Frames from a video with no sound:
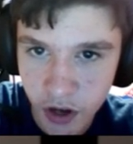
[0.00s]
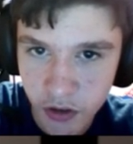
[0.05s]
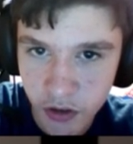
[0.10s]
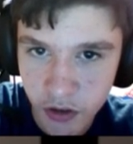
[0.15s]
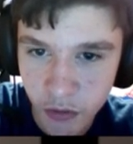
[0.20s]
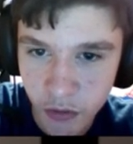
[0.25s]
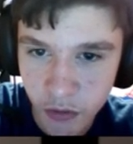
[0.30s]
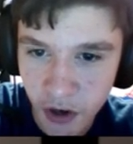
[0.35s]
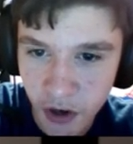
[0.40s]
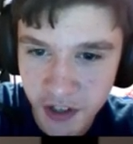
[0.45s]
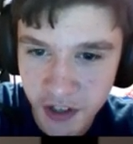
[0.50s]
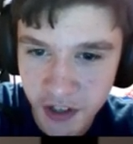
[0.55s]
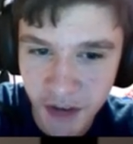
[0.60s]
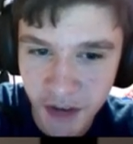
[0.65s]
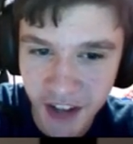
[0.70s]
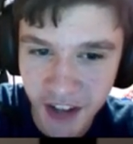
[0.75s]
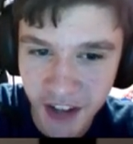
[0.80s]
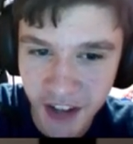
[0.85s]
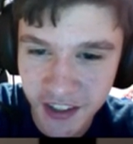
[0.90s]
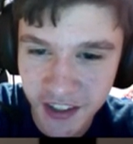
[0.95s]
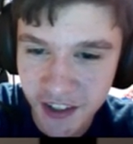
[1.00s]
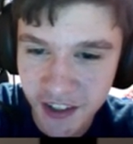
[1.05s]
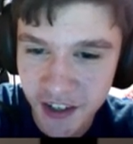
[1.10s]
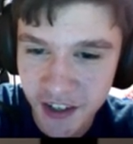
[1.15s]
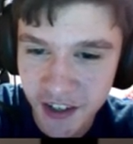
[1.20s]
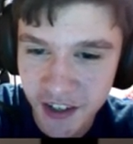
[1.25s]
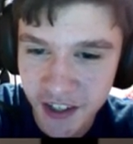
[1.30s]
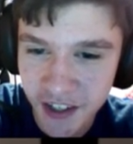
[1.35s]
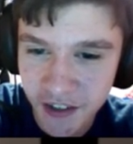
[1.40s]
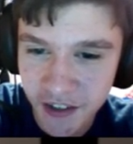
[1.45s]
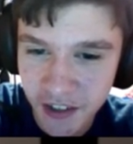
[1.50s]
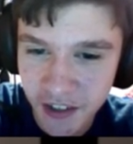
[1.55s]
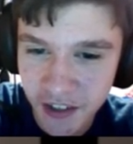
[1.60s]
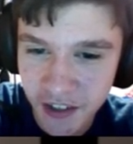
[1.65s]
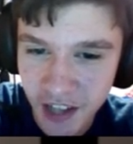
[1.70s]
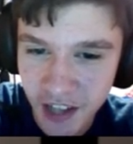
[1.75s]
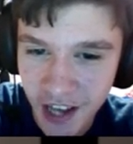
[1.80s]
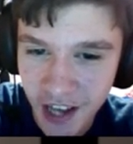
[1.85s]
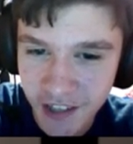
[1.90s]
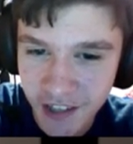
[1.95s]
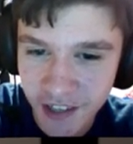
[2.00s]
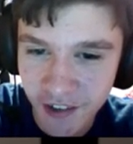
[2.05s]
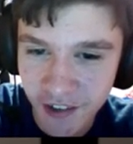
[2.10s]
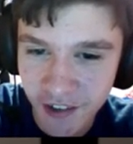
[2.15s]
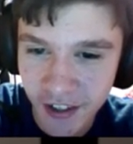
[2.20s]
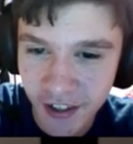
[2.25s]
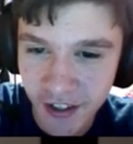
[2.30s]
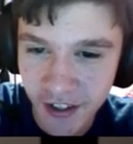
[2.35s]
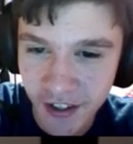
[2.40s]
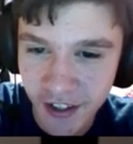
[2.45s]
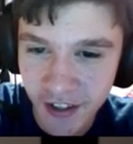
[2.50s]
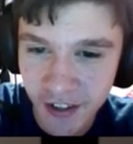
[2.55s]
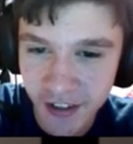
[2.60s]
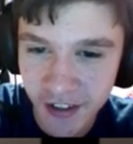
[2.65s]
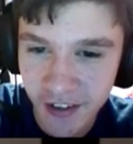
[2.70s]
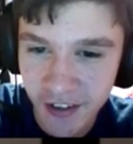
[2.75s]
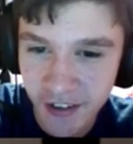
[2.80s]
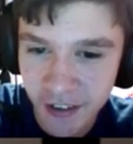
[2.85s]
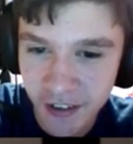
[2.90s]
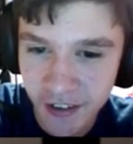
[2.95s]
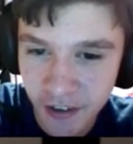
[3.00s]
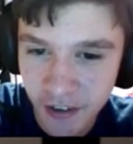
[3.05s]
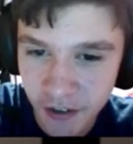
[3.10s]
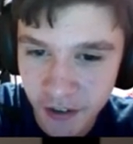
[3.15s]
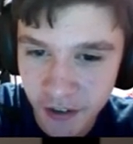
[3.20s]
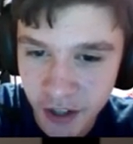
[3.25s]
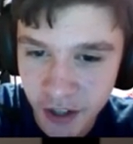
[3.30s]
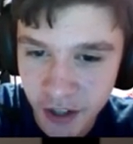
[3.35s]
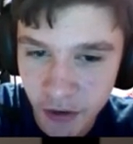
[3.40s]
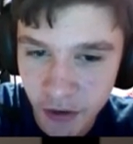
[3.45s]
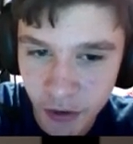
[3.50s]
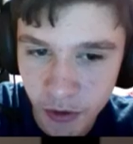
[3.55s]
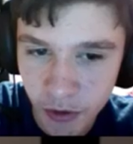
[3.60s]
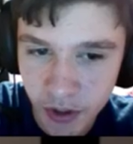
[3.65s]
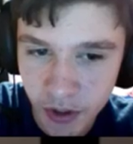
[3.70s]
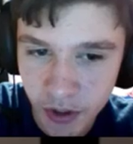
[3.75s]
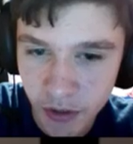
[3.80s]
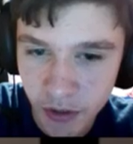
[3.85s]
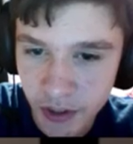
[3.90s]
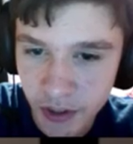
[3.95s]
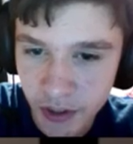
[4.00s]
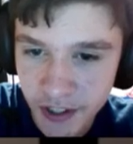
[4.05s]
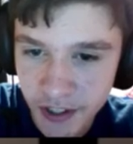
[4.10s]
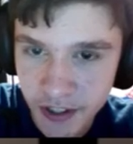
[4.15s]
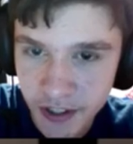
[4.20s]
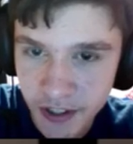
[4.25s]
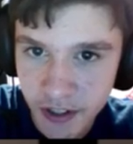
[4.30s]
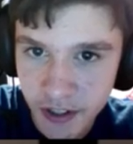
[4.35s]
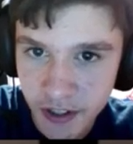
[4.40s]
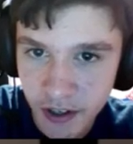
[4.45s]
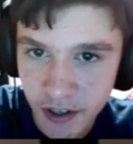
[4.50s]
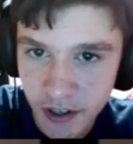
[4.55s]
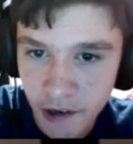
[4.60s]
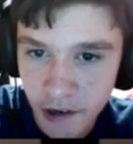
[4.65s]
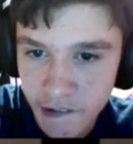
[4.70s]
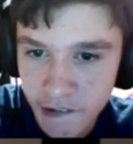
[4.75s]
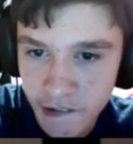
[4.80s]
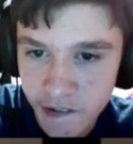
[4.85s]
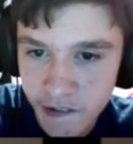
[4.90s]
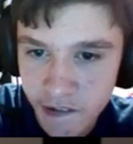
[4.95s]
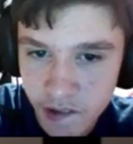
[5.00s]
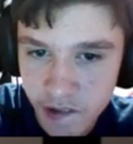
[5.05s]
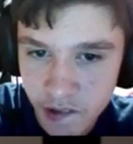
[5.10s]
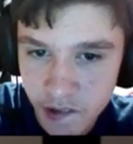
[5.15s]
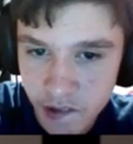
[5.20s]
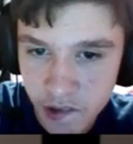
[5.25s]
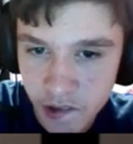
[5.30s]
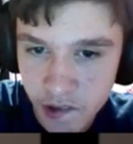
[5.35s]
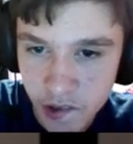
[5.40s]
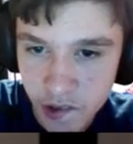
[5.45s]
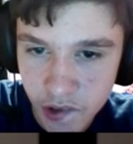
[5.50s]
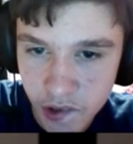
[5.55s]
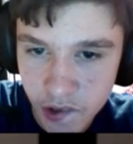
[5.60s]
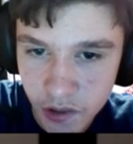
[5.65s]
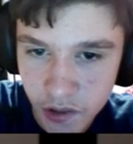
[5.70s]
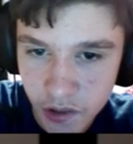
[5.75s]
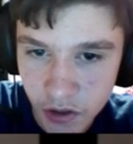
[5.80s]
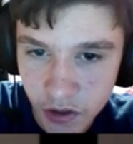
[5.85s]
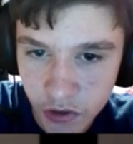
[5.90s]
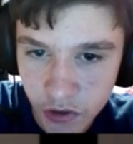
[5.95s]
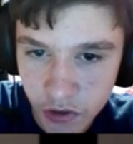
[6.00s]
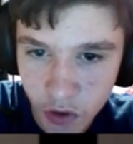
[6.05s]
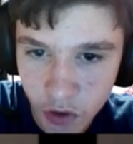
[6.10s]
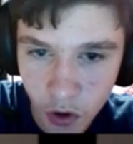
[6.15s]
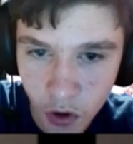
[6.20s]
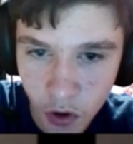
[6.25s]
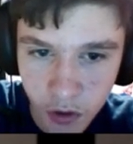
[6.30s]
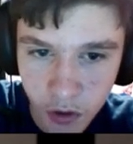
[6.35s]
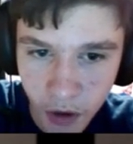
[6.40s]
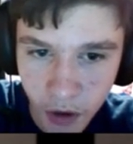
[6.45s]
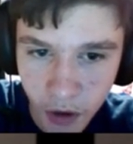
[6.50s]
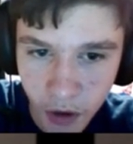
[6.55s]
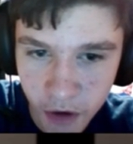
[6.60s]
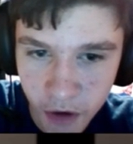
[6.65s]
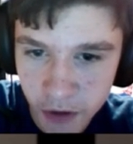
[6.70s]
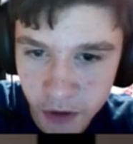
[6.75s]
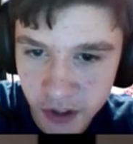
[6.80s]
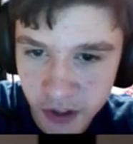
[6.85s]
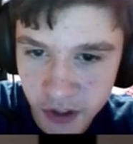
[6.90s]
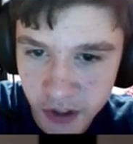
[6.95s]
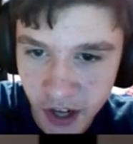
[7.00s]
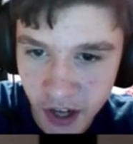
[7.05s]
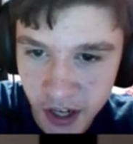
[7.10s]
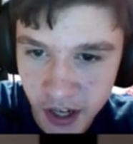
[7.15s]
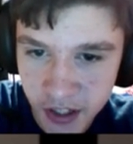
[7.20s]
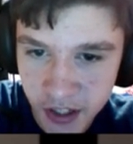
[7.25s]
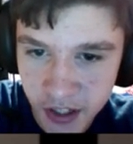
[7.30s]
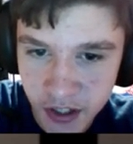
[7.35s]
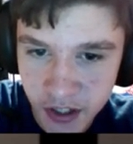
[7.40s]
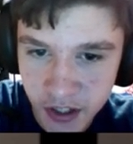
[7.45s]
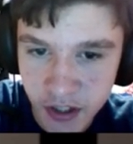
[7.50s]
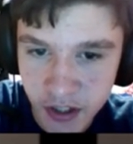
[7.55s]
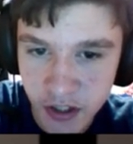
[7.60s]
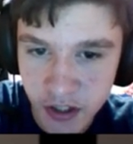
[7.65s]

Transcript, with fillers: do Mark's manly screeches for the last one. Or whichever one it works. Alright. Use all the powerful attacks.